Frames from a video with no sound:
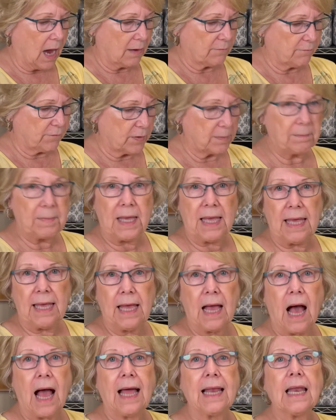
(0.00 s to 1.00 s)
For
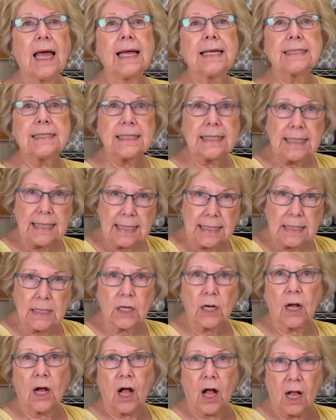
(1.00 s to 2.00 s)
me, I like to get
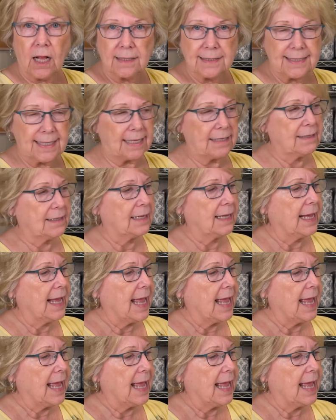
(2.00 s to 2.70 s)
it all done.